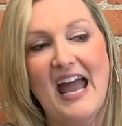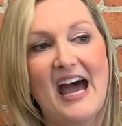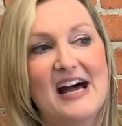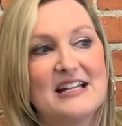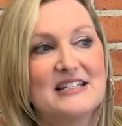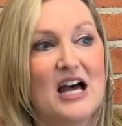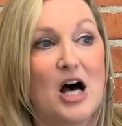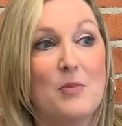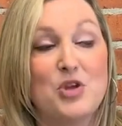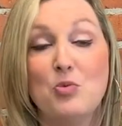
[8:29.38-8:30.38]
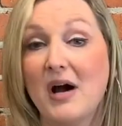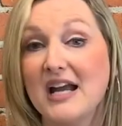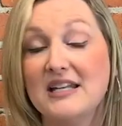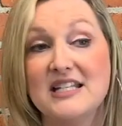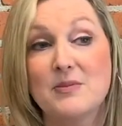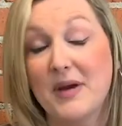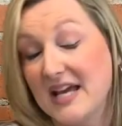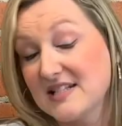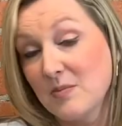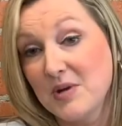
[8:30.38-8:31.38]
And you might need to
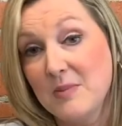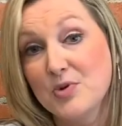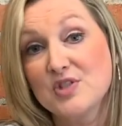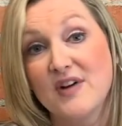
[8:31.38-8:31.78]
pay some people.